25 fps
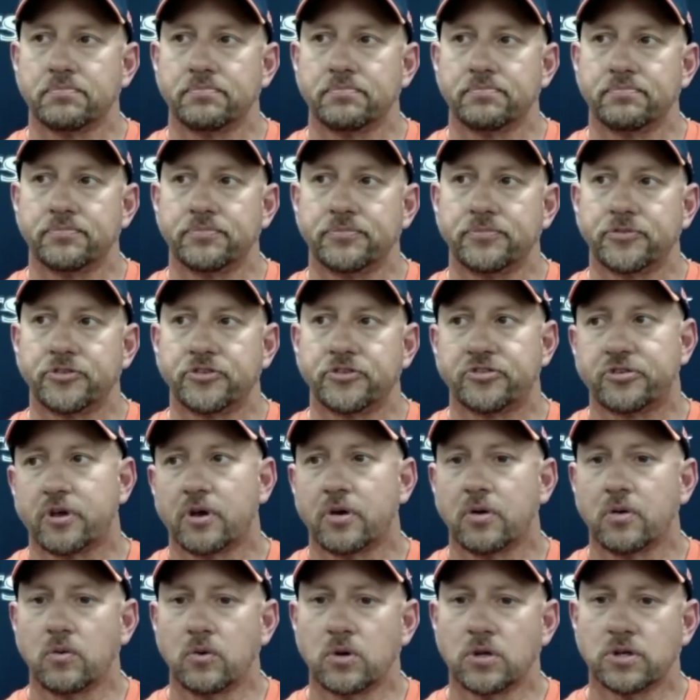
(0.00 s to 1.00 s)
So
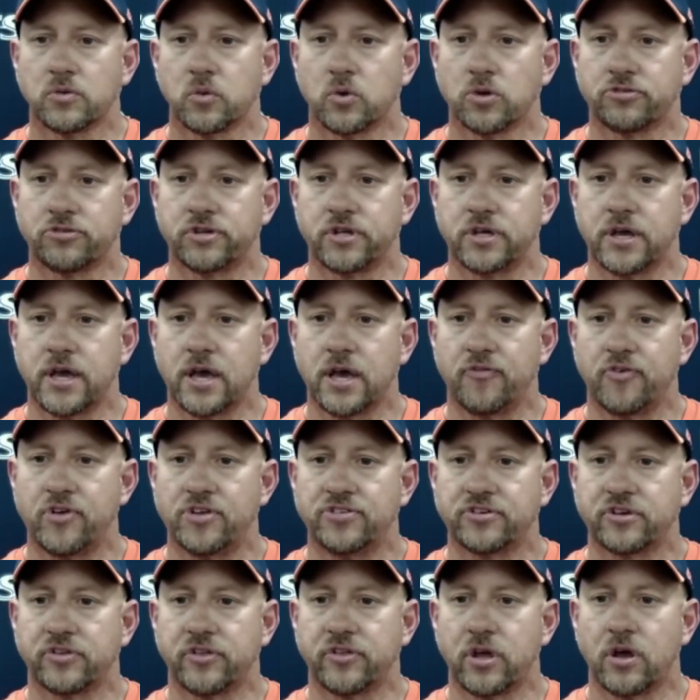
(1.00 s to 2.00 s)
we'll see how physical they
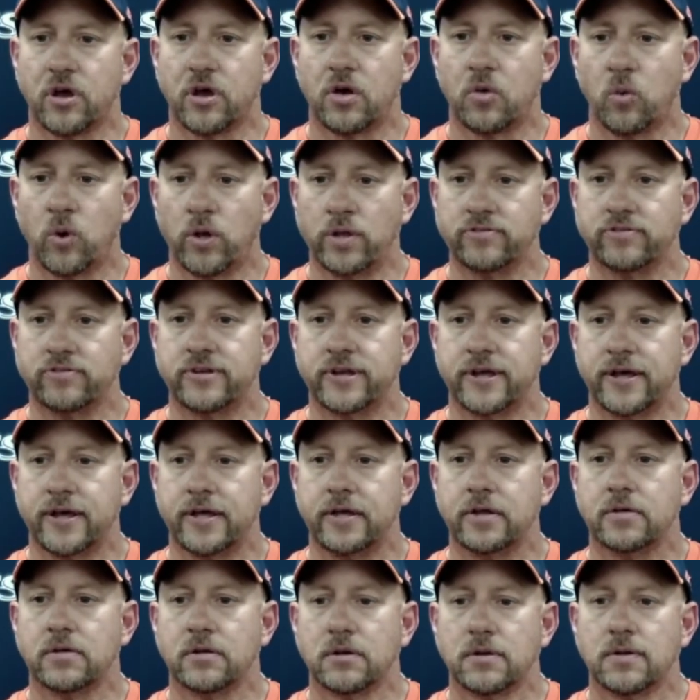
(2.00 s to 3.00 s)
are Wednesday.
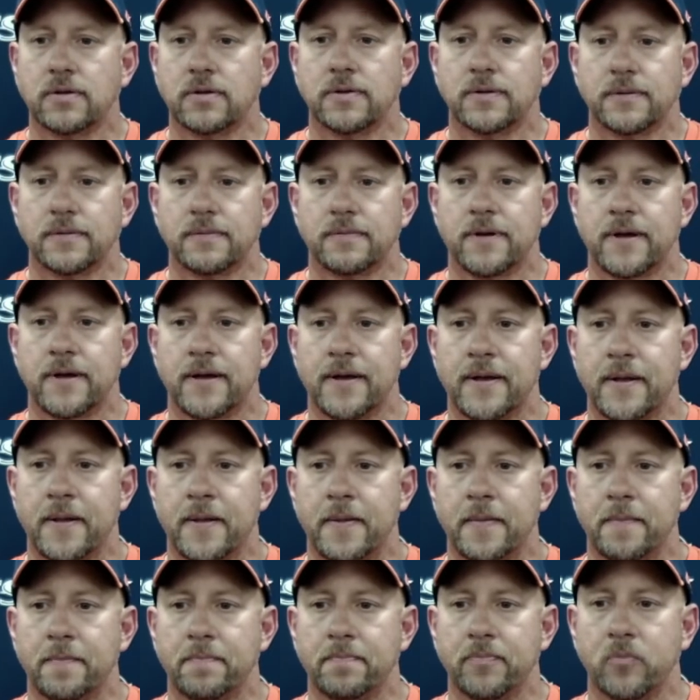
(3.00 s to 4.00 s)

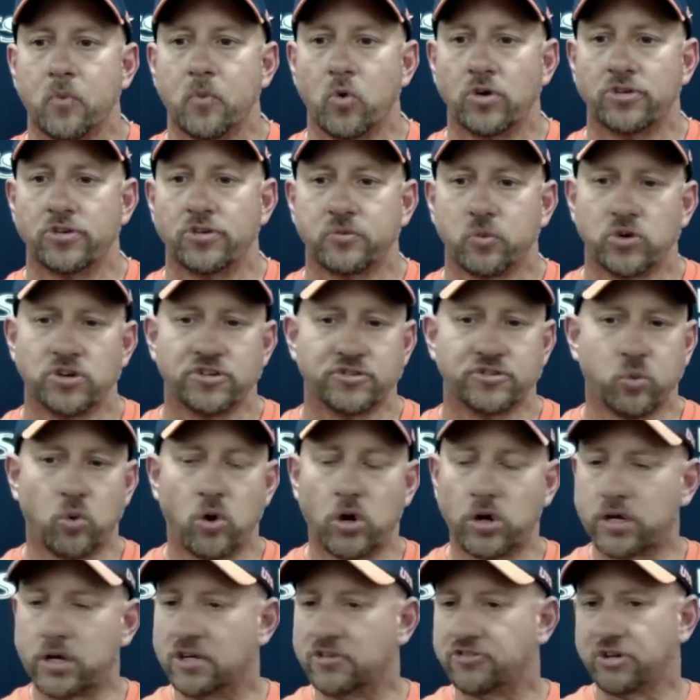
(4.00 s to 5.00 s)
We're just working
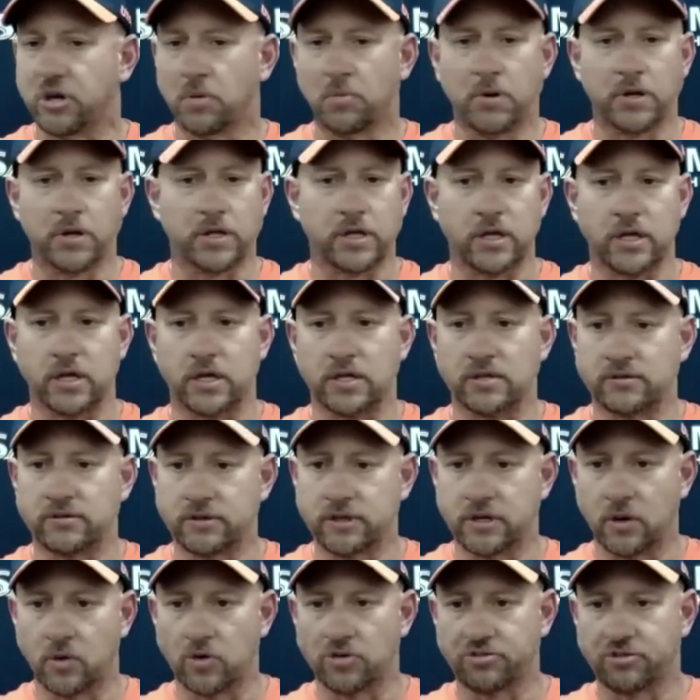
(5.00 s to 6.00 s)
so many kids. We're
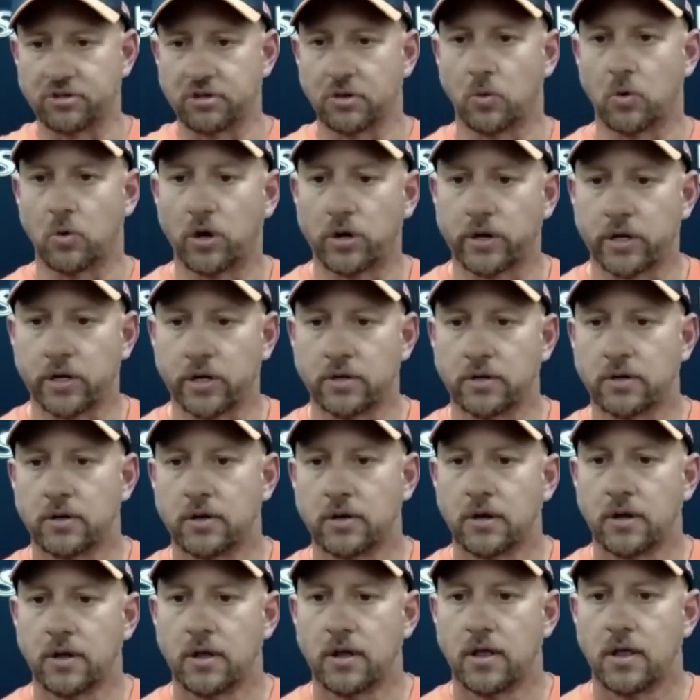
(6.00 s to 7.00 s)
still working
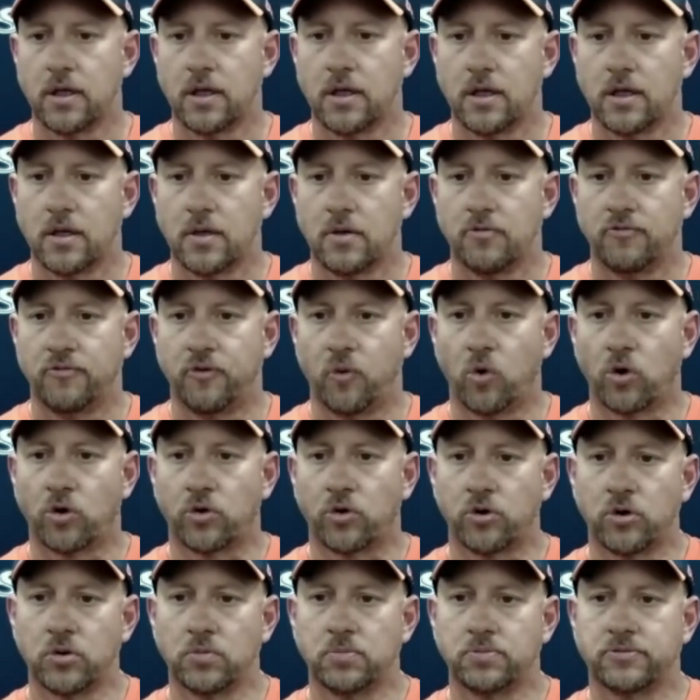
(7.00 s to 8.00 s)
4
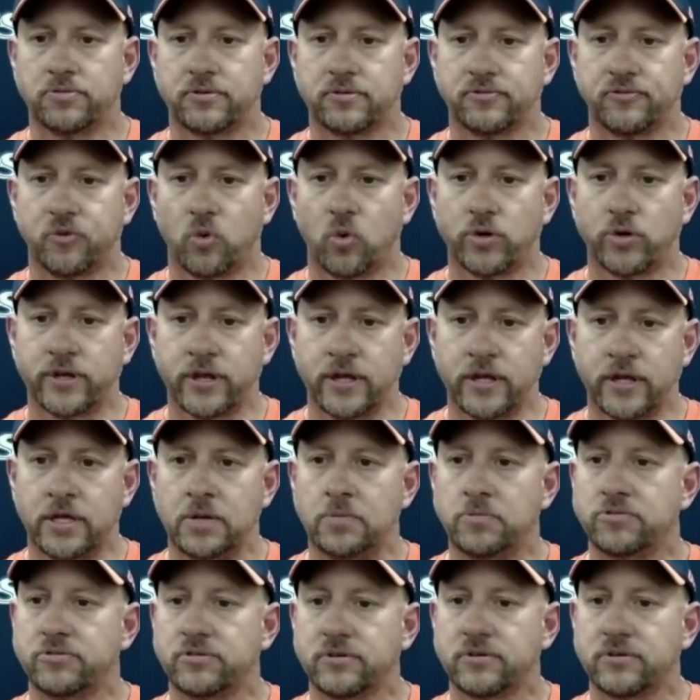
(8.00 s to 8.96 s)
groups, 4 teams.